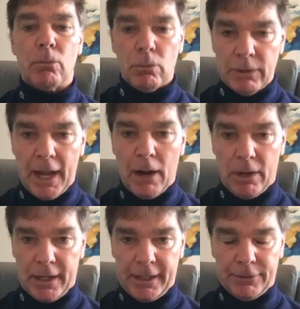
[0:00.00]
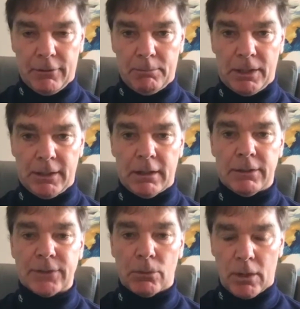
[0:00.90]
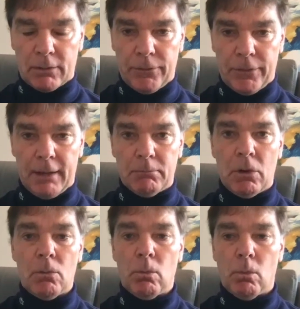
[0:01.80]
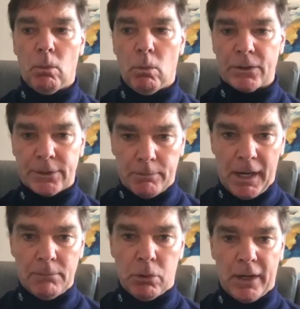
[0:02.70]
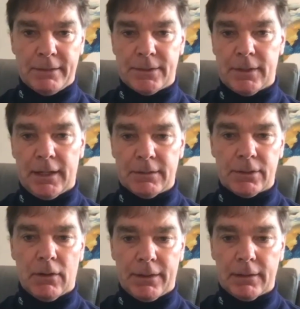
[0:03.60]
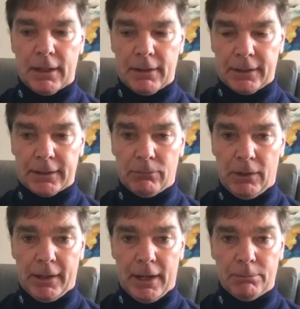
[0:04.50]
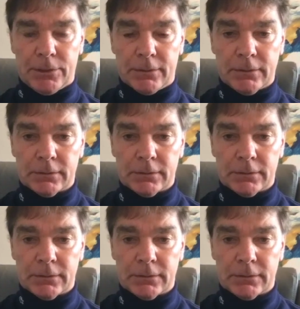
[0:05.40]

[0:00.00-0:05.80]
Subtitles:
Now we're going to get their opinion. Does it work for them? What's their pain points? And so I think that really helped too.